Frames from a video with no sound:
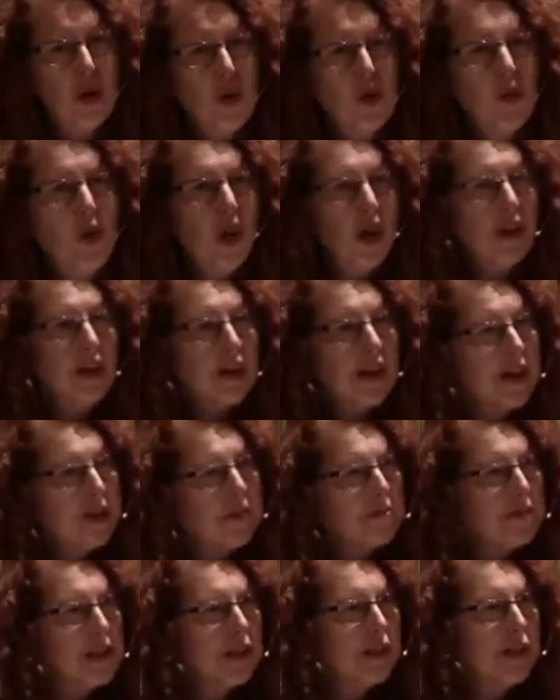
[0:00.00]

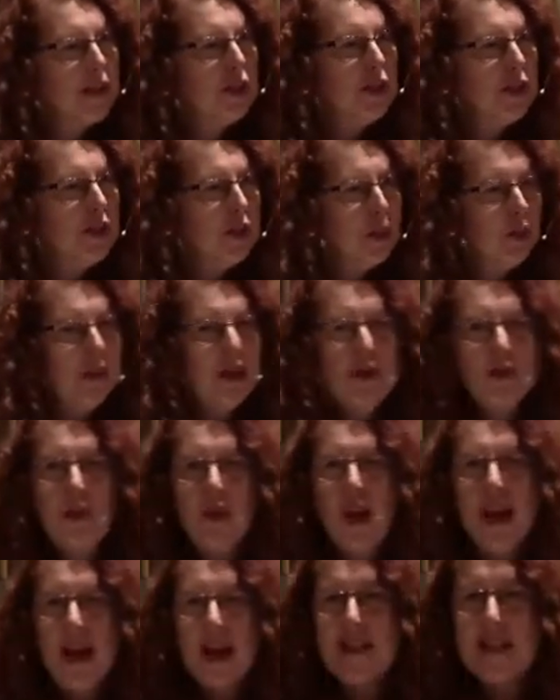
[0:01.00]
welcome to the human
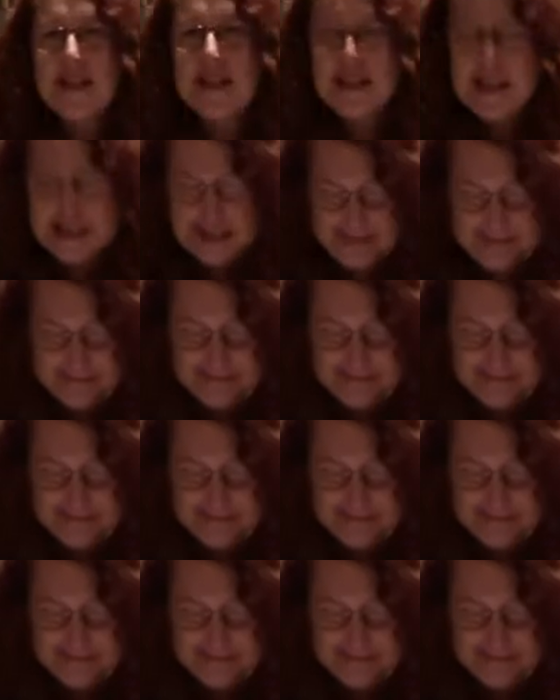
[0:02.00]
race.